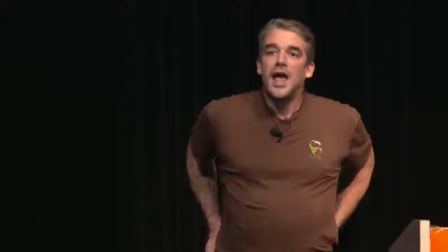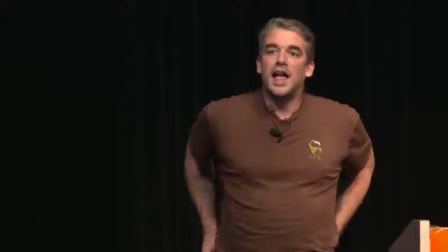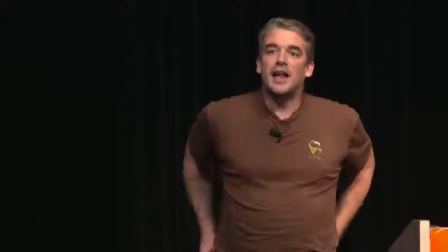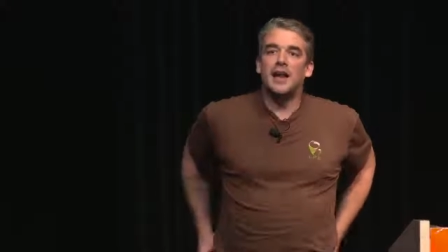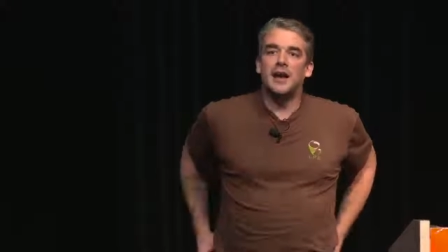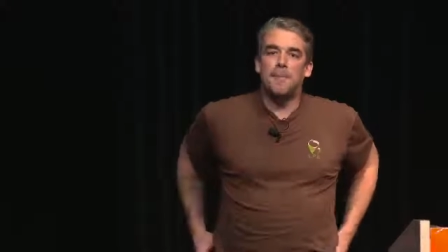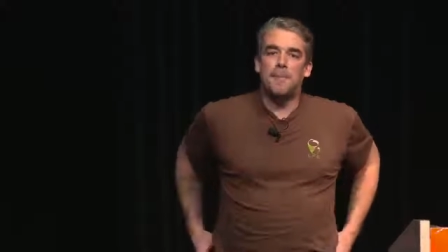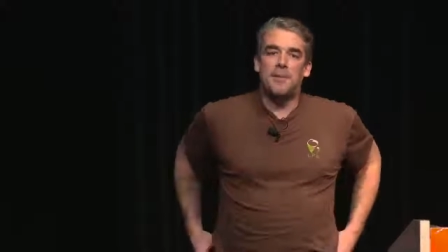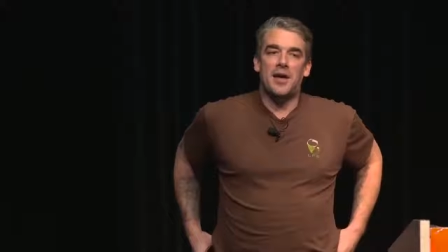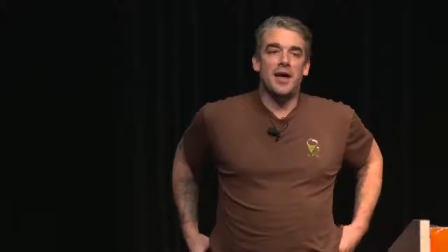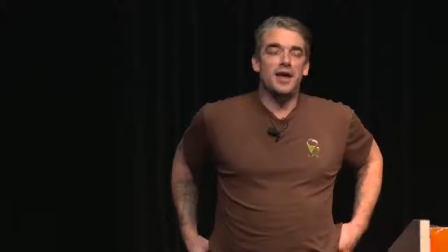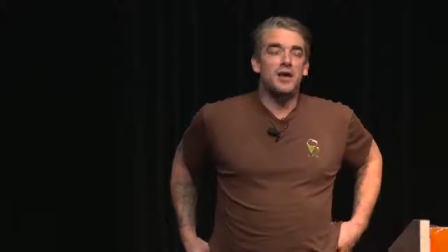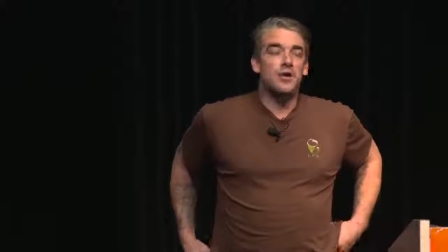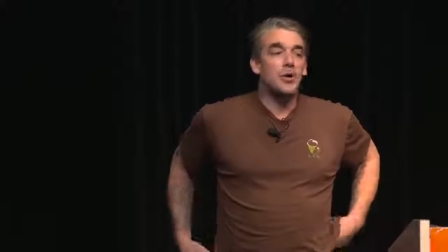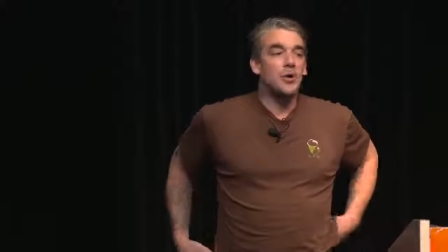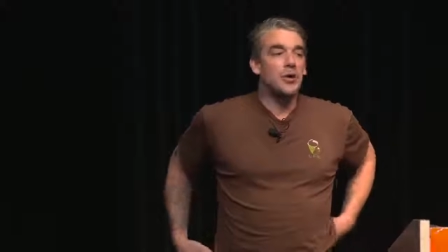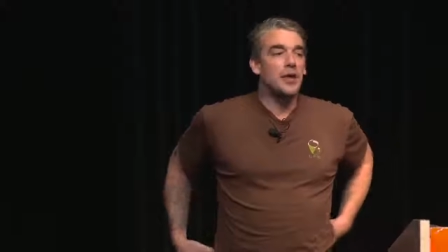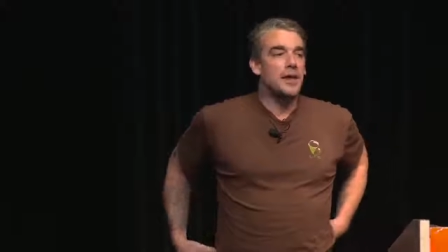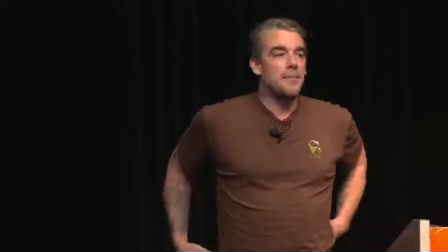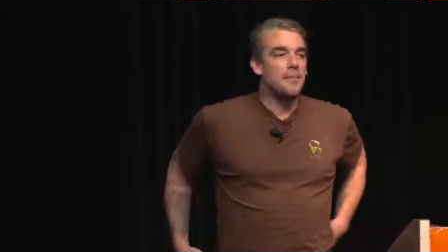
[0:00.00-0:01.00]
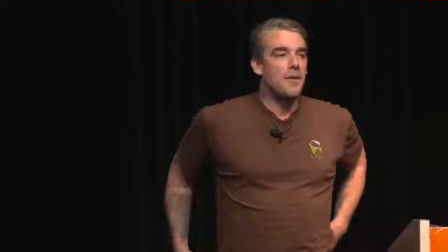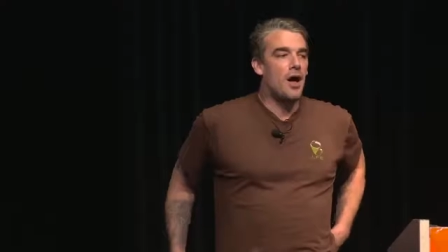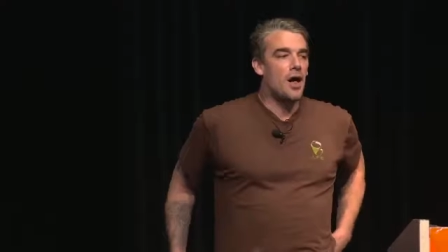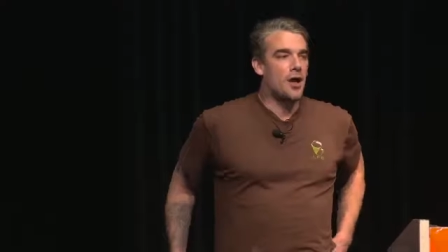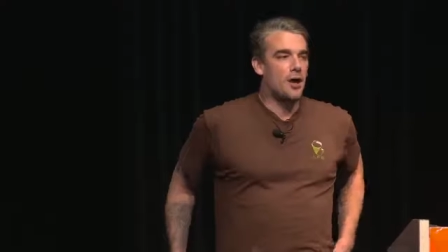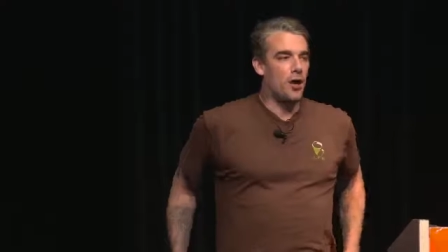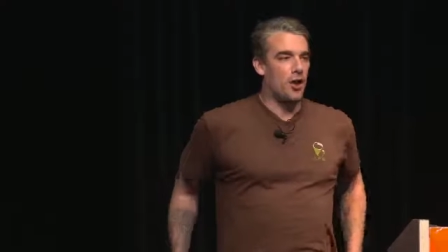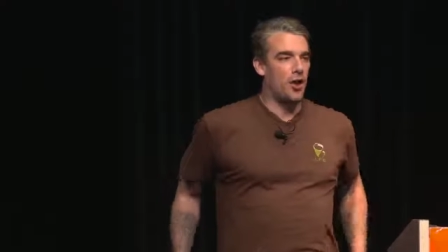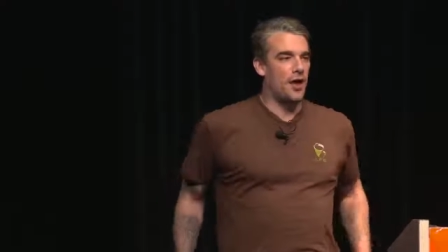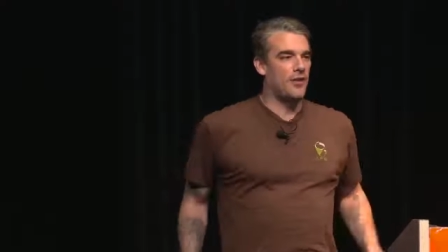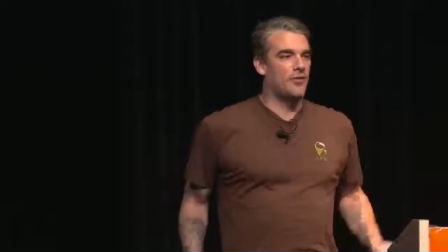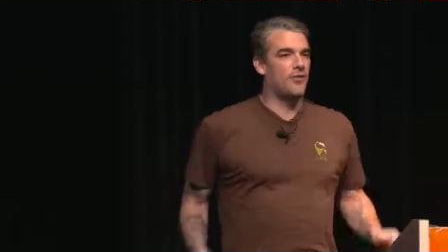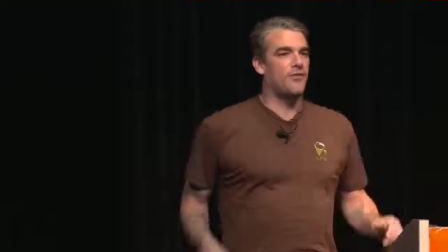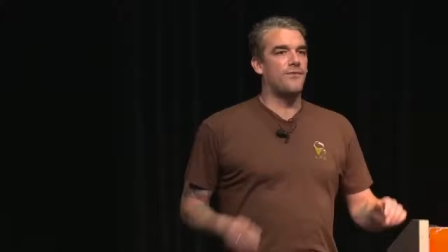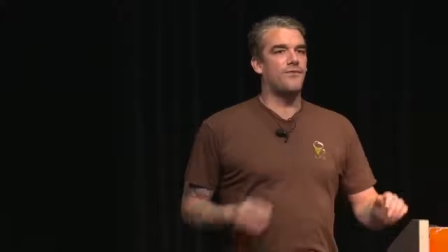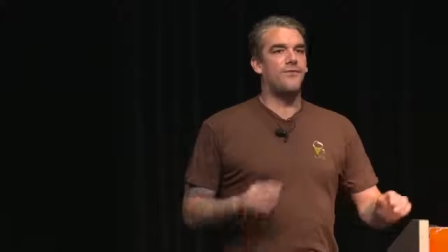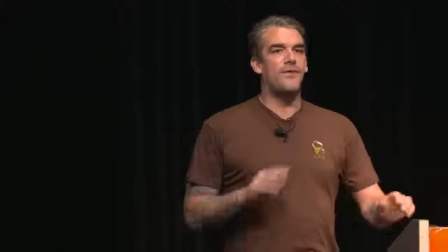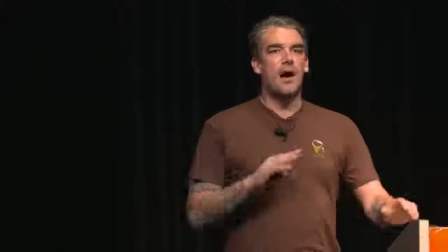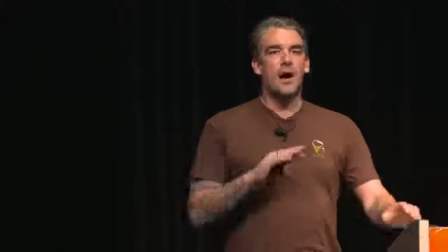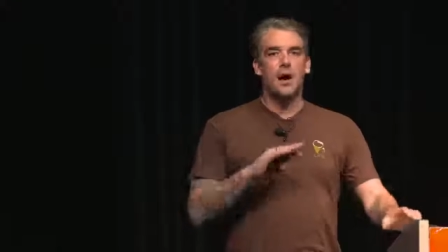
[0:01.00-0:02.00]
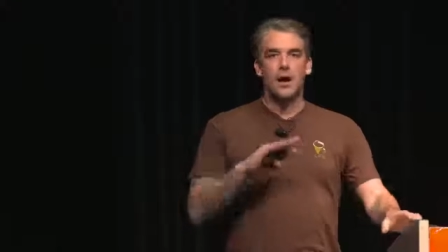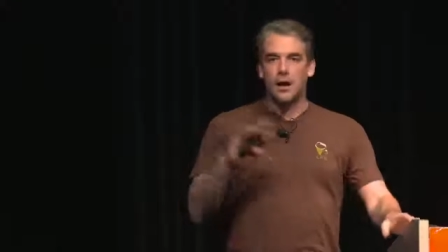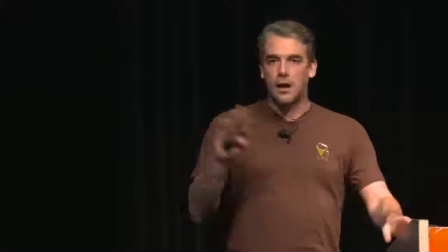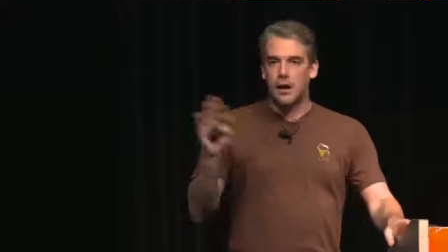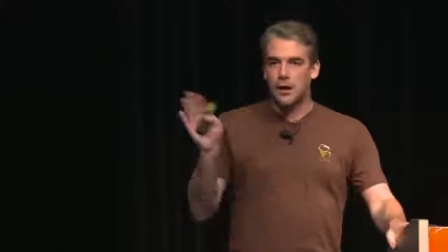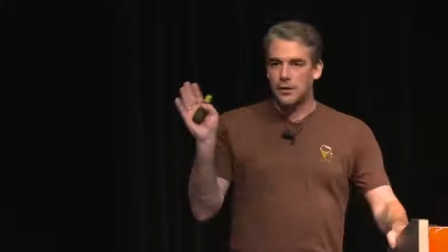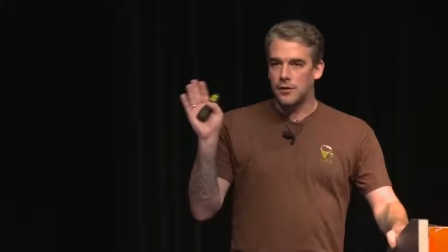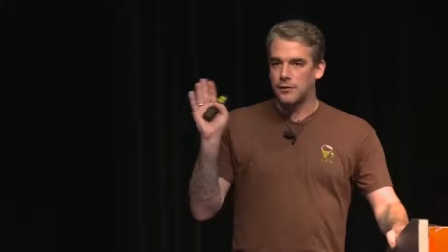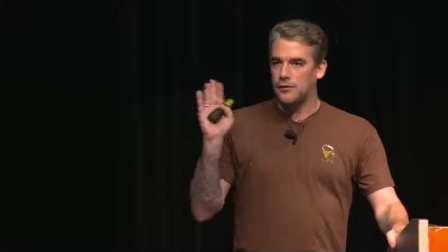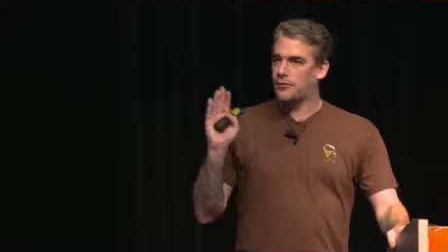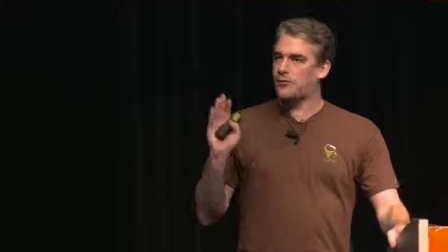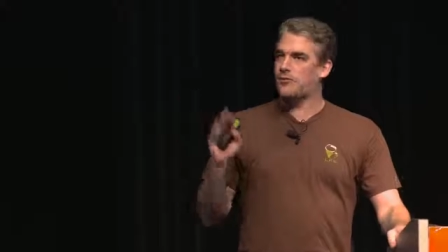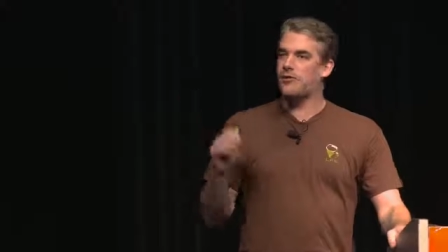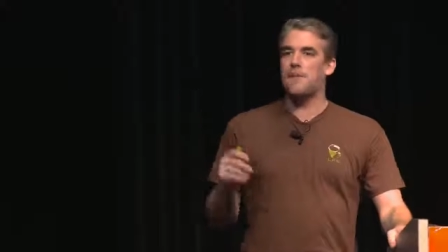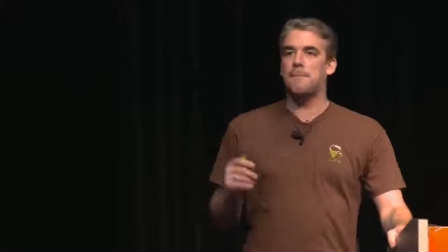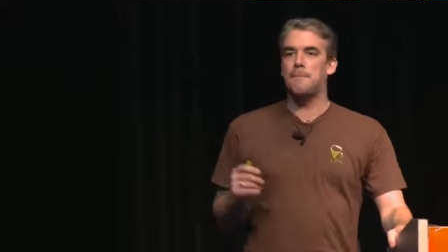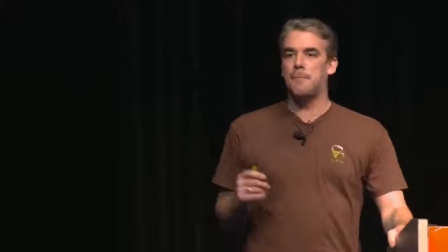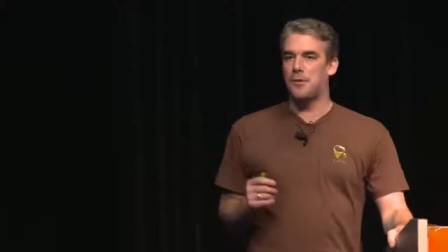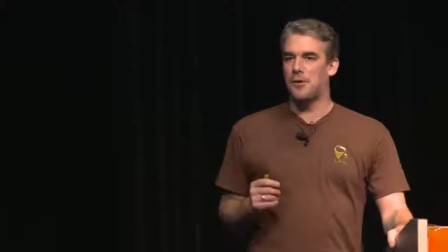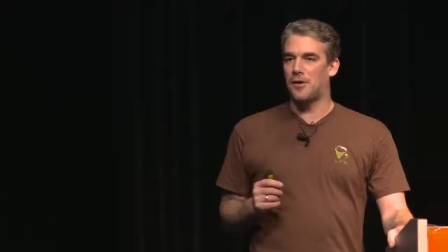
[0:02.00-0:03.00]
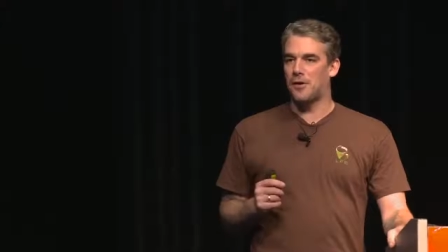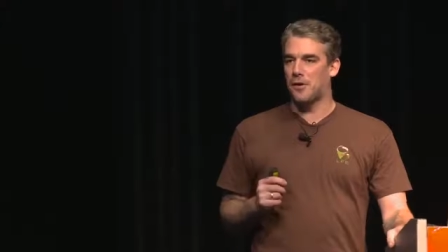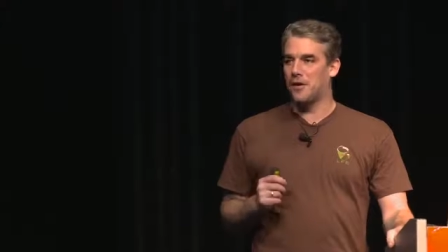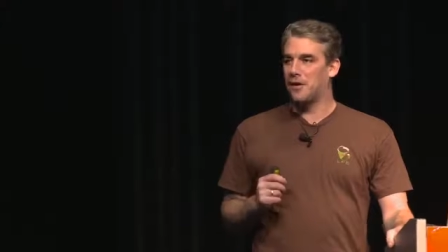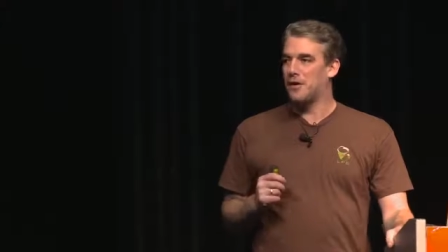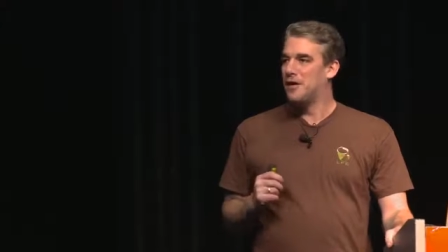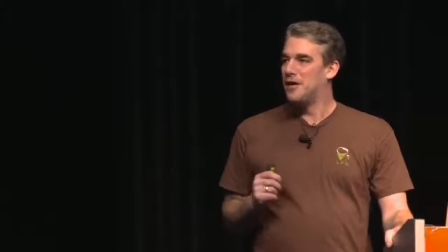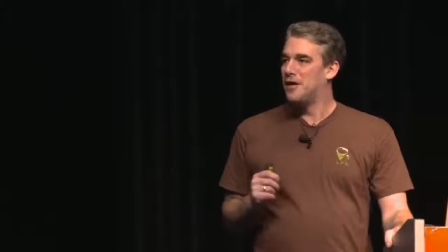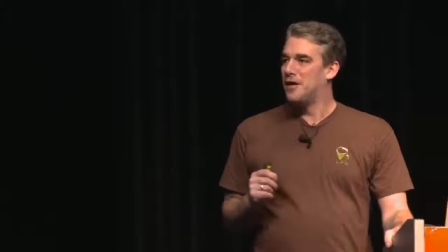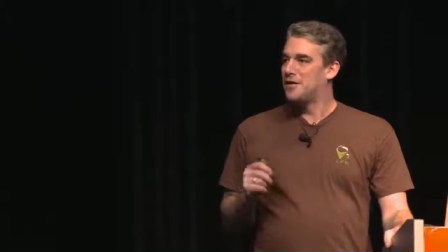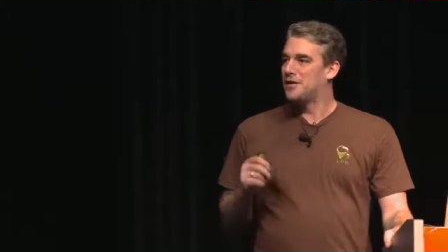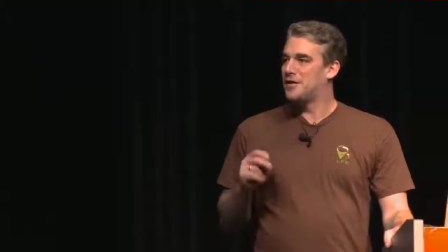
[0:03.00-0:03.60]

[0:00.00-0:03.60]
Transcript: In an append only model, it's far simpler